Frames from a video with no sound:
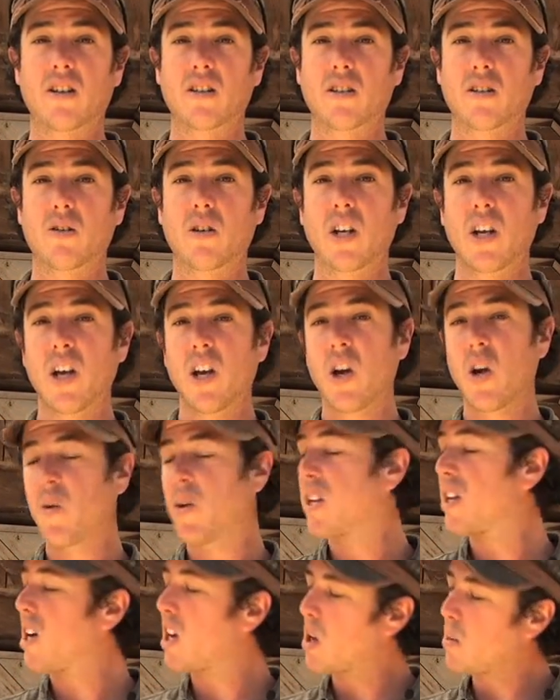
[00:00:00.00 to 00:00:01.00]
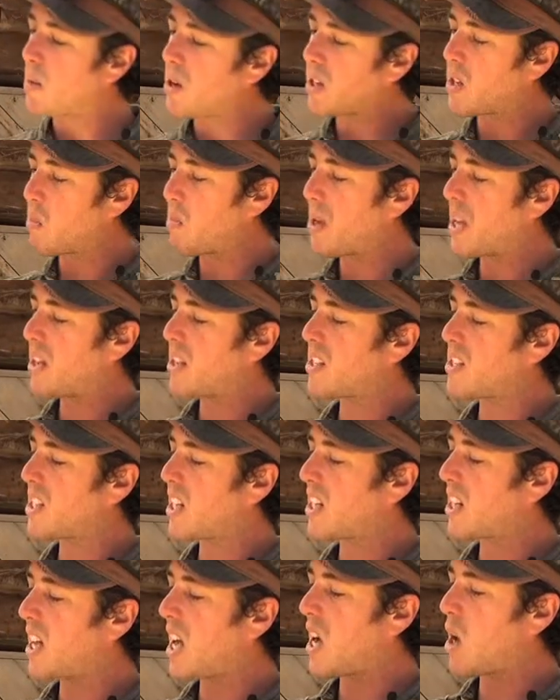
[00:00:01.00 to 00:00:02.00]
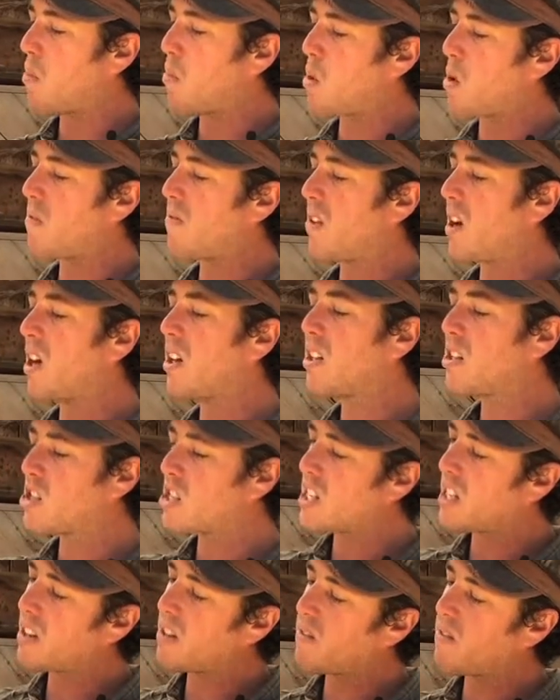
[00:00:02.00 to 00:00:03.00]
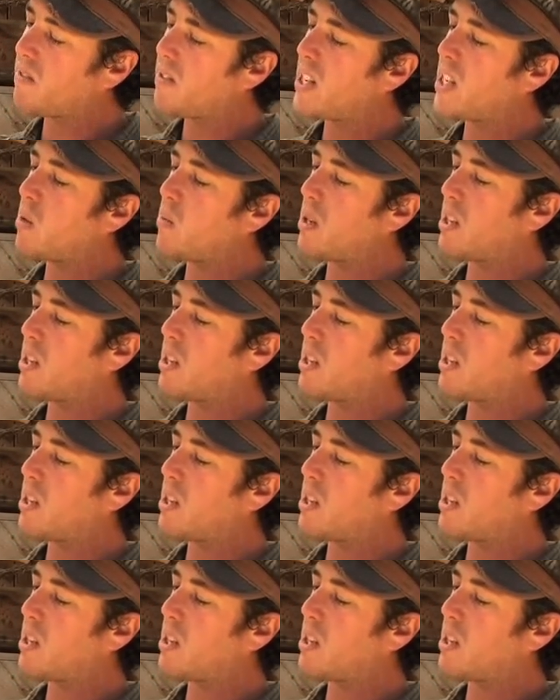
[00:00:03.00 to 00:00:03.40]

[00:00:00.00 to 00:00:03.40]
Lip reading: So we talk about the basic morphology of the feet.